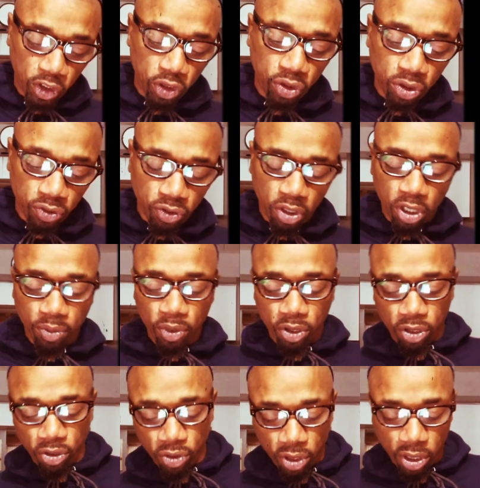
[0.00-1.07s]
Deuteronomy
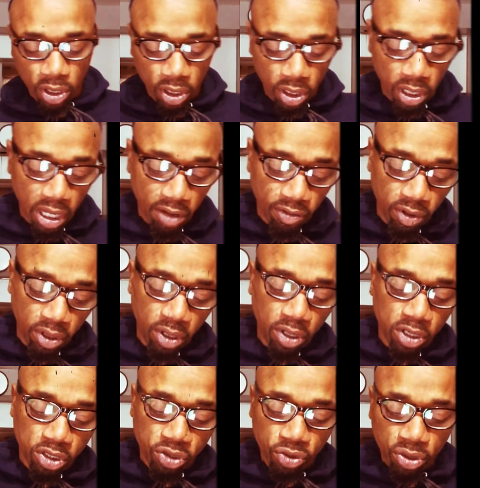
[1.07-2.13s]
30 and 11.
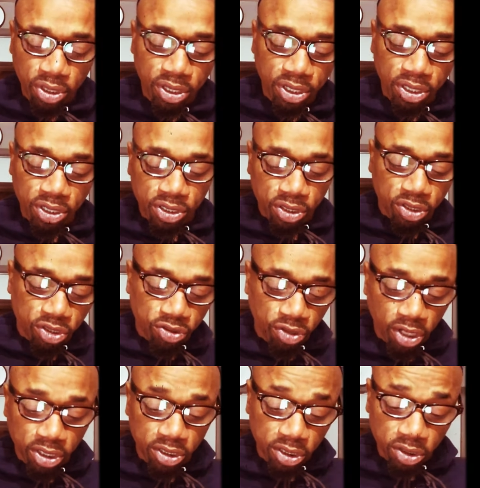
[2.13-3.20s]
Surely these
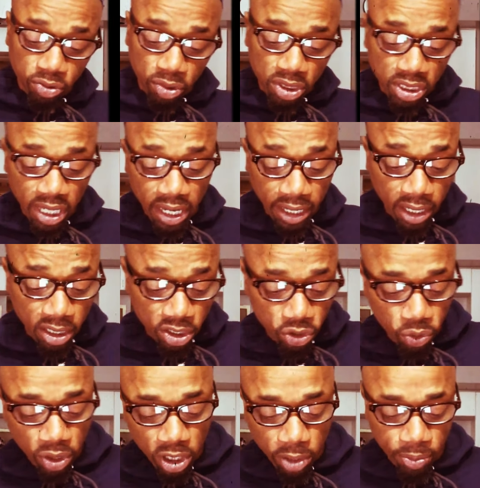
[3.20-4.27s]
instructions which I
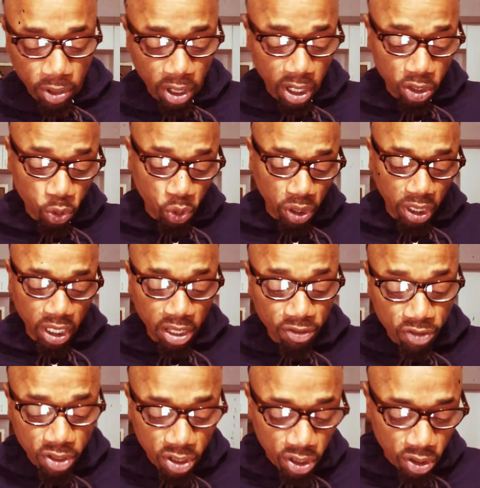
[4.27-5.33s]
enjoin upon you will
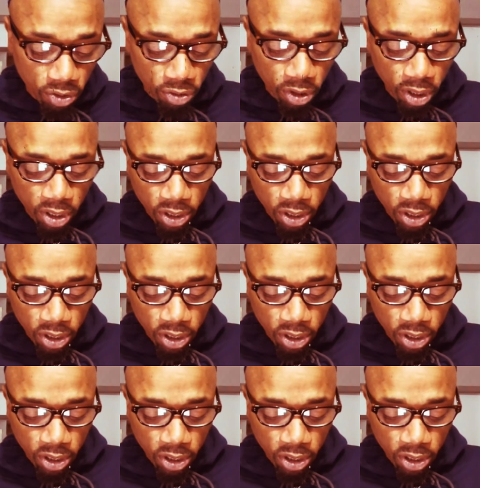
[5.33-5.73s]
give to you